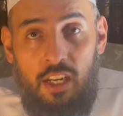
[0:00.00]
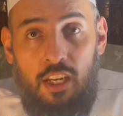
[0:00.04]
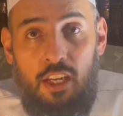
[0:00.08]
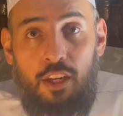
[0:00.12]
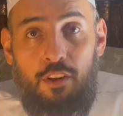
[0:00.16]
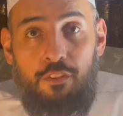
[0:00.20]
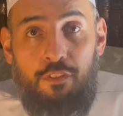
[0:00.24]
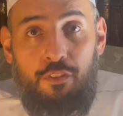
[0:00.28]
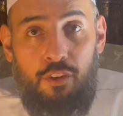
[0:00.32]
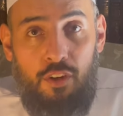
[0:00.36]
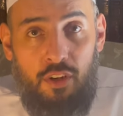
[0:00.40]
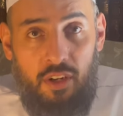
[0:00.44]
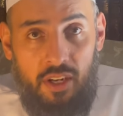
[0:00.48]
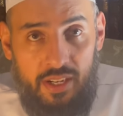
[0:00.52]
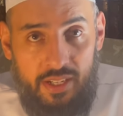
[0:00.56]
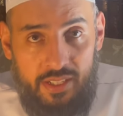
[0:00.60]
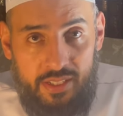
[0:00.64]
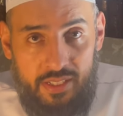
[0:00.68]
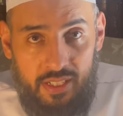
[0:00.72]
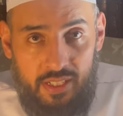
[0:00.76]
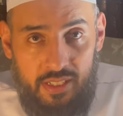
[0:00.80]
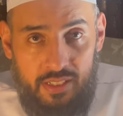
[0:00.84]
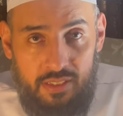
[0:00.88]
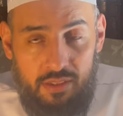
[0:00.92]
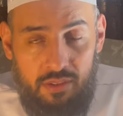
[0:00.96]
If you like
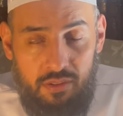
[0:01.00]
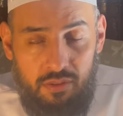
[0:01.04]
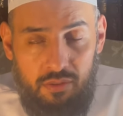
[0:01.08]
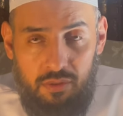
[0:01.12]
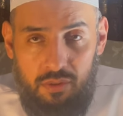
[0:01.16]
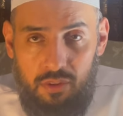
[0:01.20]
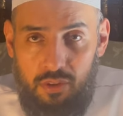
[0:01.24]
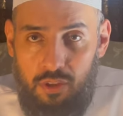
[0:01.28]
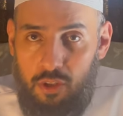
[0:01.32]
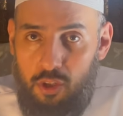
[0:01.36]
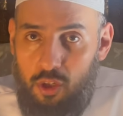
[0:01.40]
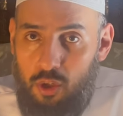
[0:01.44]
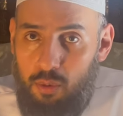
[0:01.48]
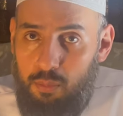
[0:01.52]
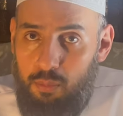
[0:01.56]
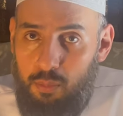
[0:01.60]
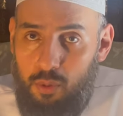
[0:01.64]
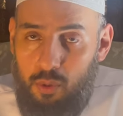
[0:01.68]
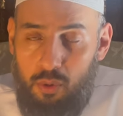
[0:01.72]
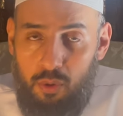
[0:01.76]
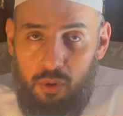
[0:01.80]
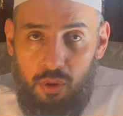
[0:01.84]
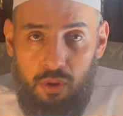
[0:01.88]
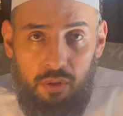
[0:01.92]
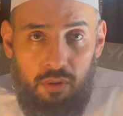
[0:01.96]
the lessons, you're
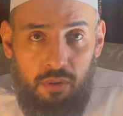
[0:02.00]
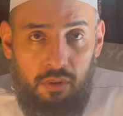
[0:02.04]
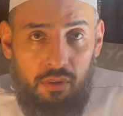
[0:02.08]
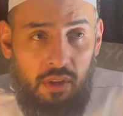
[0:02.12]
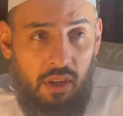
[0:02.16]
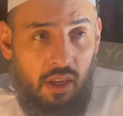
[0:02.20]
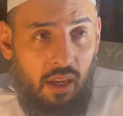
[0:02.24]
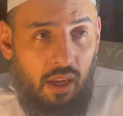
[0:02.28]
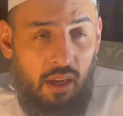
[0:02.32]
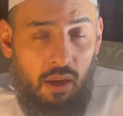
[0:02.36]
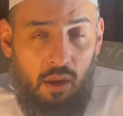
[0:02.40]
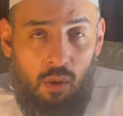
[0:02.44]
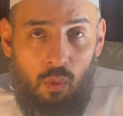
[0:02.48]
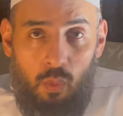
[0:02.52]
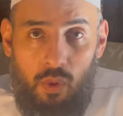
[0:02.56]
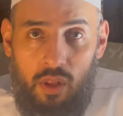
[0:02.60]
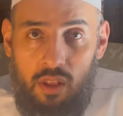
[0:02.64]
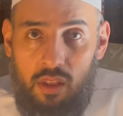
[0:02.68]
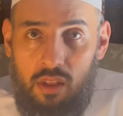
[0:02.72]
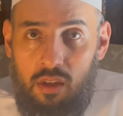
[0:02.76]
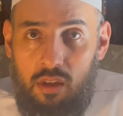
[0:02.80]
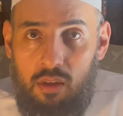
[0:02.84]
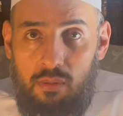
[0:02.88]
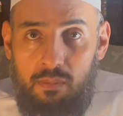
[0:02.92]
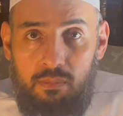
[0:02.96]
more than
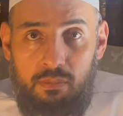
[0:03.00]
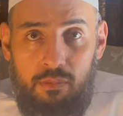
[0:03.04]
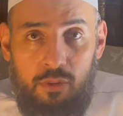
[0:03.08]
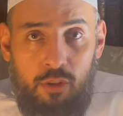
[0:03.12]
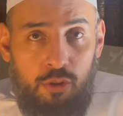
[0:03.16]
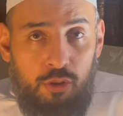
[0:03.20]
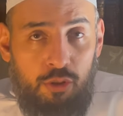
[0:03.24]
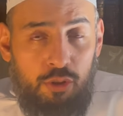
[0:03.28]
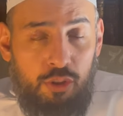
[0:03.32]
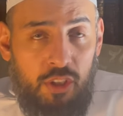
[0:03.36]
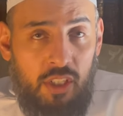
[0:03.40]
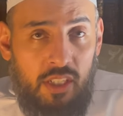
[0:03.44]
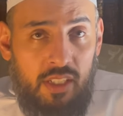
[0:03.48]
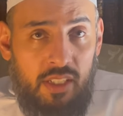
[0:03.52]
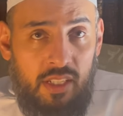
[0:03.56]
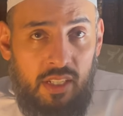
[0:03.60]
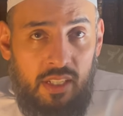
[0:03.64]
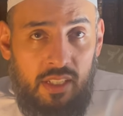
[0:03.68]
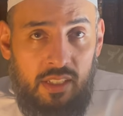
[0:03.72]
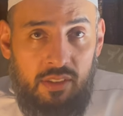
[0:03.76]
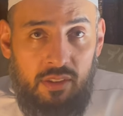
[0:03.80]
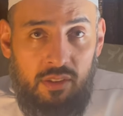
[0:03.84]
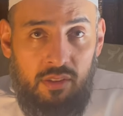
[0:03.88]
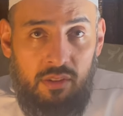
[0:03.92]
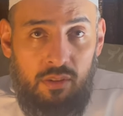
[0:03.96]
welcome to share the
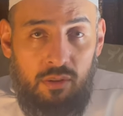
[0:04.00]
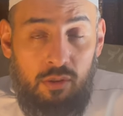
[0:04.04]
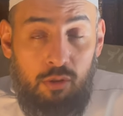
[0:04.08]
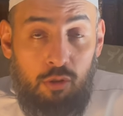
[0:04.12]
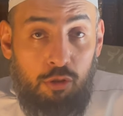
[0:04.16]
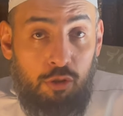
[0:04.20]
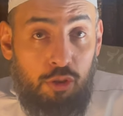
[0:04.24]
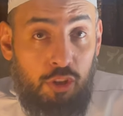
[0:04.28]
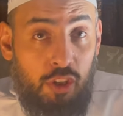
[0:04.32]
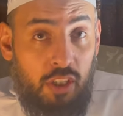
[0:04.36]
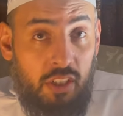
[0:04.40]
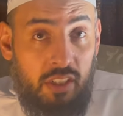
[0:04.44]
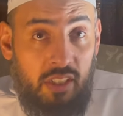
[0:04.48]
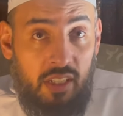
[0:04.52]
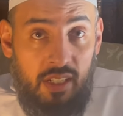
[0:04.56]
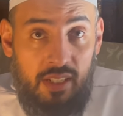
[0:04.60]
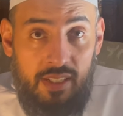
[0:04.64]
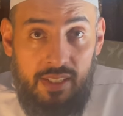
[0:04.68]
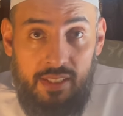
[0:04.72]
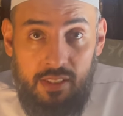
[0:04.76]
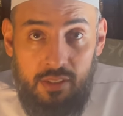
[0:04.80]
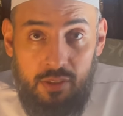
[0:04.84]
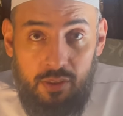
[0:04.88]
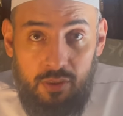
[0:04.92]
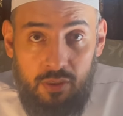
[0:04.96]
lessons, to share the
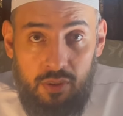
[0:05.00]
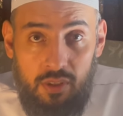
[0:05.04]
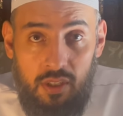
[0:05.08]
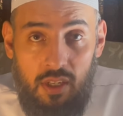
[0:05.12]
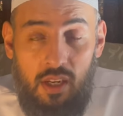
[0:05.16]
links.